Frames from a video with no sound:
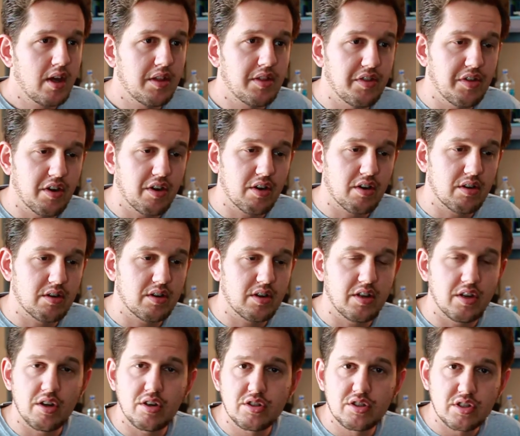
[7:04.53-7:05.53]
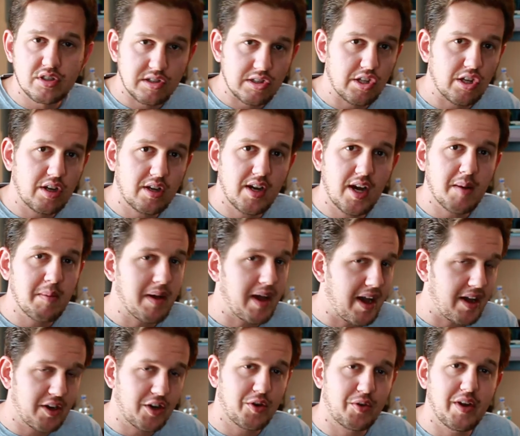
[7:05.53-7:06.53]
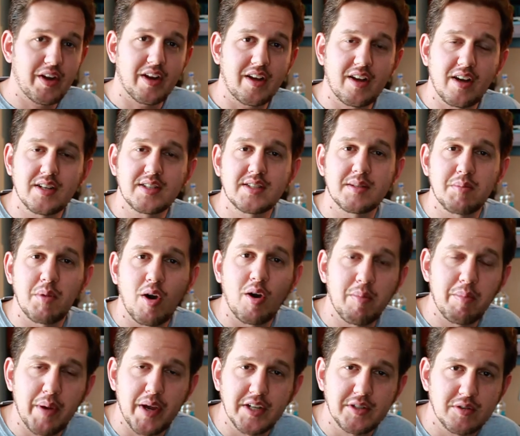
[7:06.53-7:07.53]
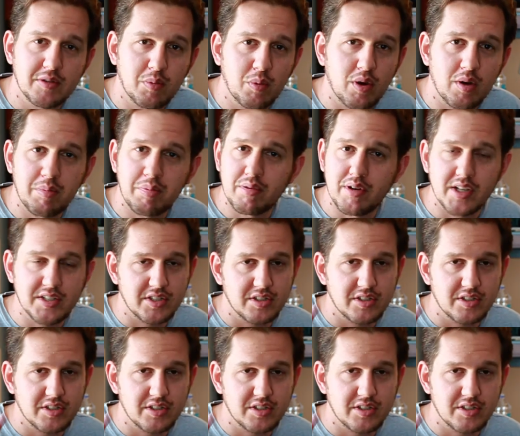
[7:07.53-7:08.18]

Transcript: There, you know, just look up how to create a custom homepage with WordPress.